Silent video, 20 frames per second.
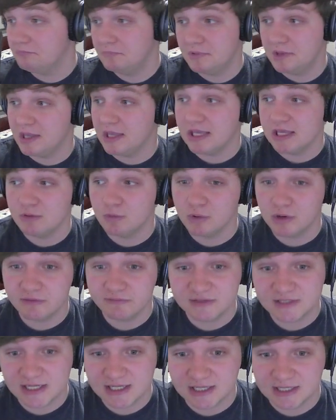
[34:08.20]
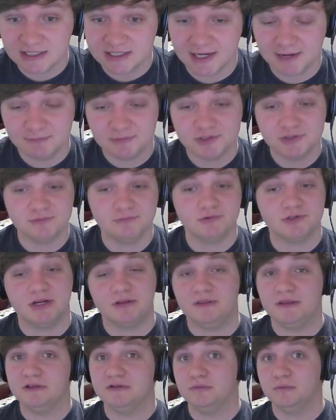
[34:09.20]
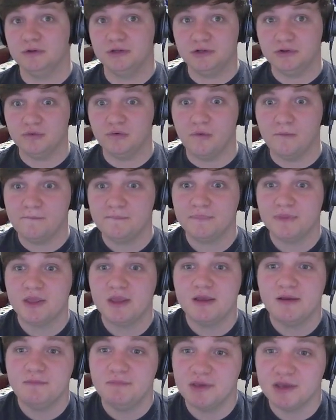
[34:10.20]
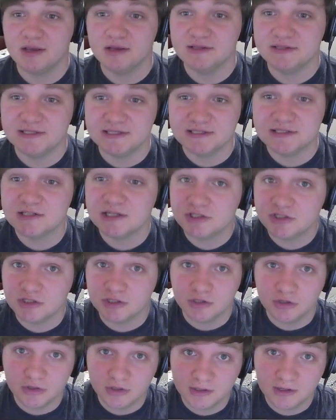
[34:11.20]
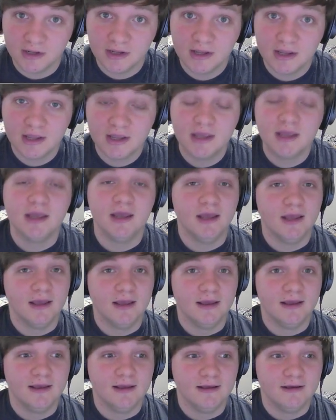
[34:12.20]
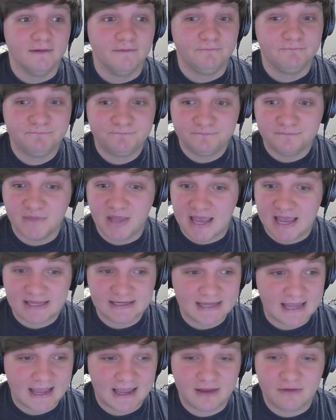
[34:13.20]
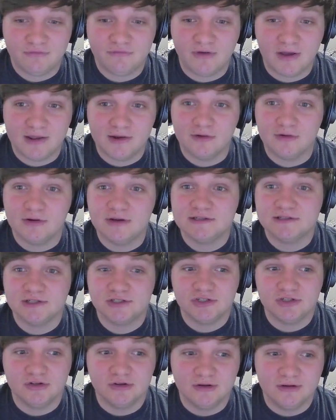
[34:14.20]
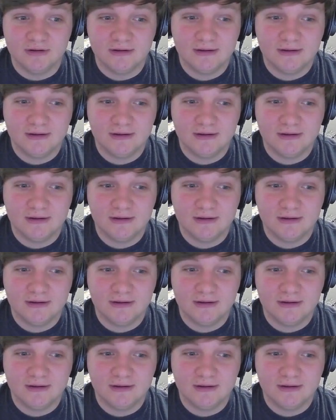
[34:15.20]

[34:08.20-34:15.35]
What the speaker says: he won't even take any damage, which I think is really cool because he's such a good hand-to-hand fighter. He's such a good